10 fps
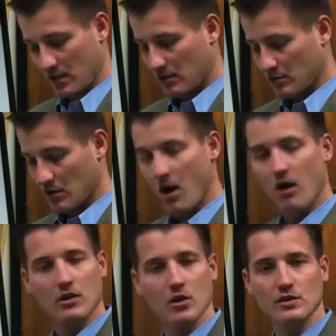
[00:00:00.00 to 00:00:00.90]
That includes
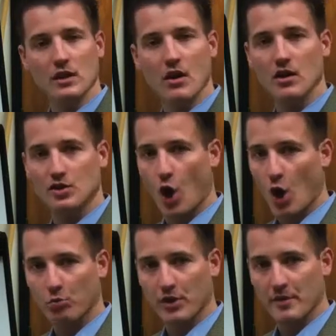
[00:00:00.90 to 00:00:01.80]
all closing costs,
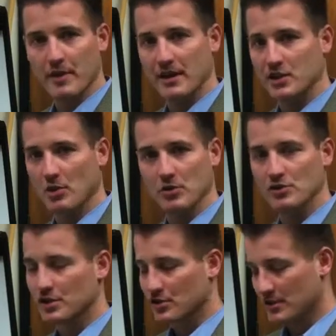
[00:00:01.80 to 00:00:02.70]
all prepaids,
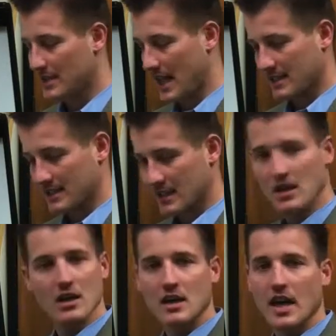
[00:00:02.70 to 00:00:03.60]
homeowners insurance, taxes,
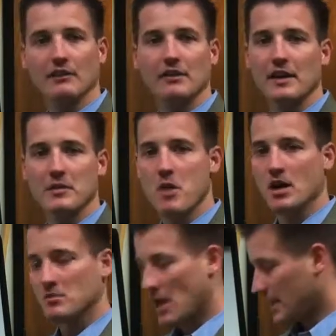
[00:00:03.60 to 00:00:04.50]
everything,
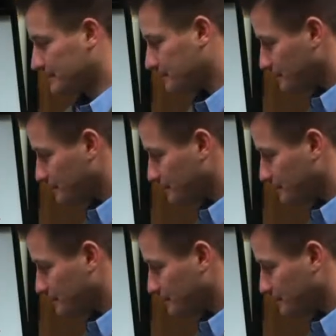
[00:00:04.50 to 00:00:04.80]
bottom line.